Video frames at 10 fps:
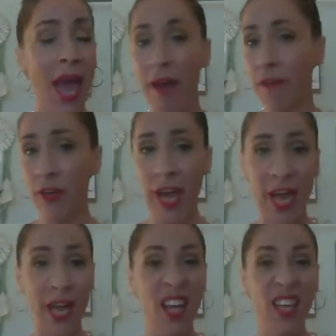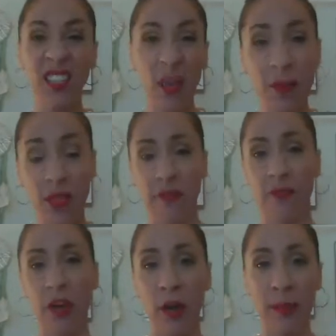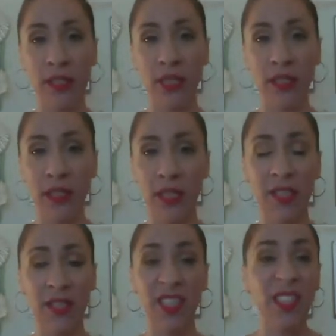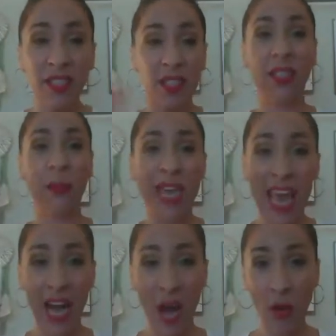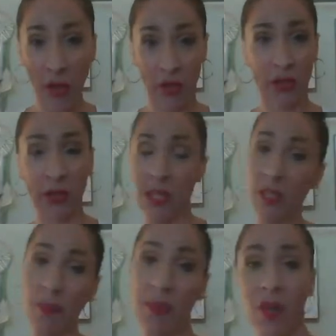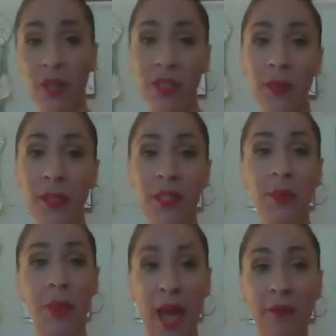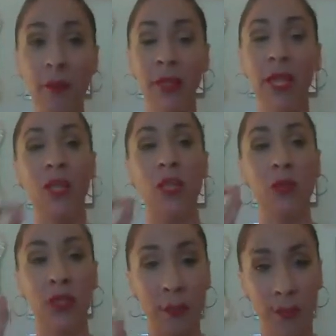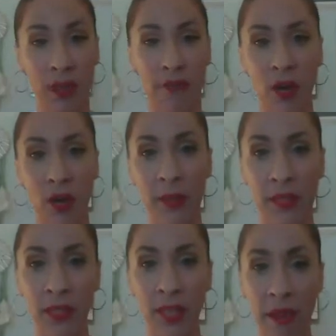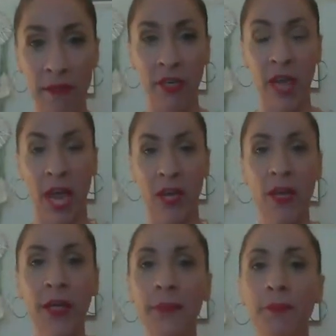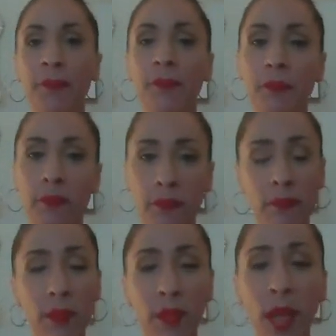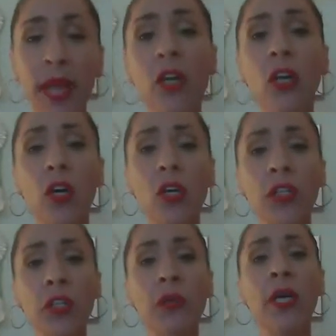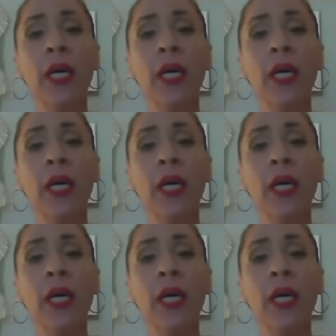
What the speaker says: every day, something for your business. It doesn't need to be 8 hours. That's the beauty of this business, but have a plan to do something for your business every day. I encourage you